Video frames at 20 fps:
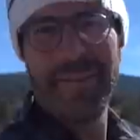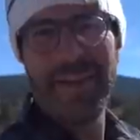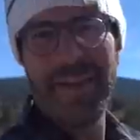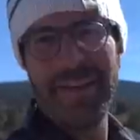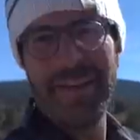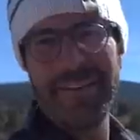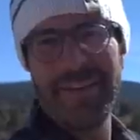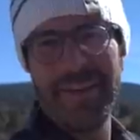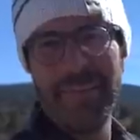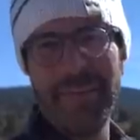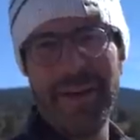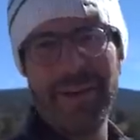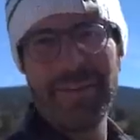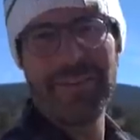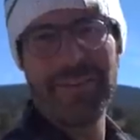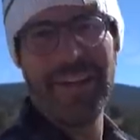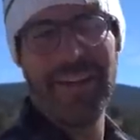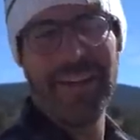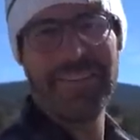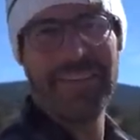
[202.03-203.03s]
that uh, Mount
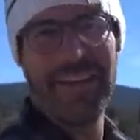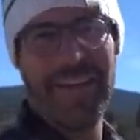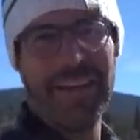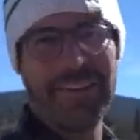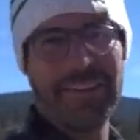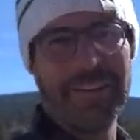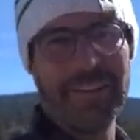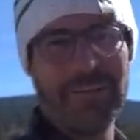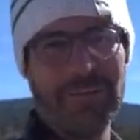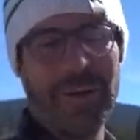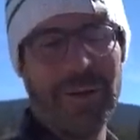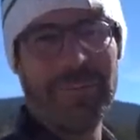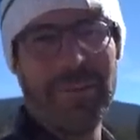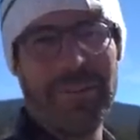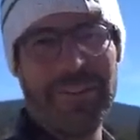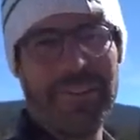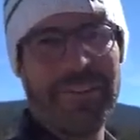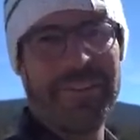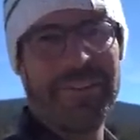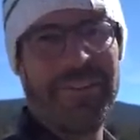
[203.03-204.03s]
Shasta actually erupted
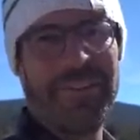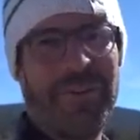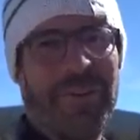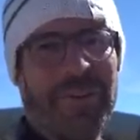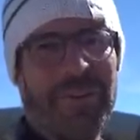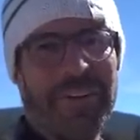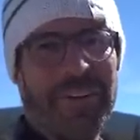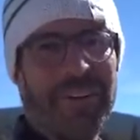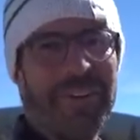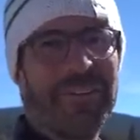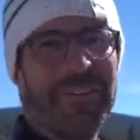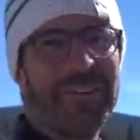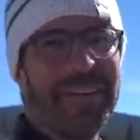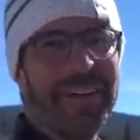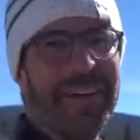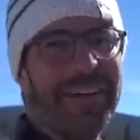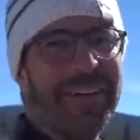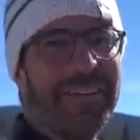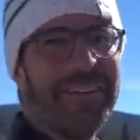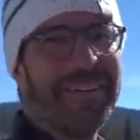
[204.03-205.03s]
just 200 years
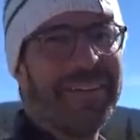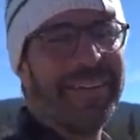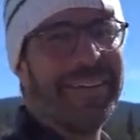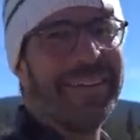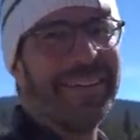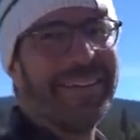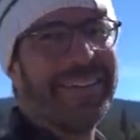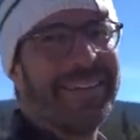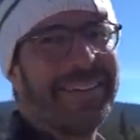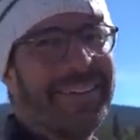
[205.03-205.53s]
ago. Oh, I know.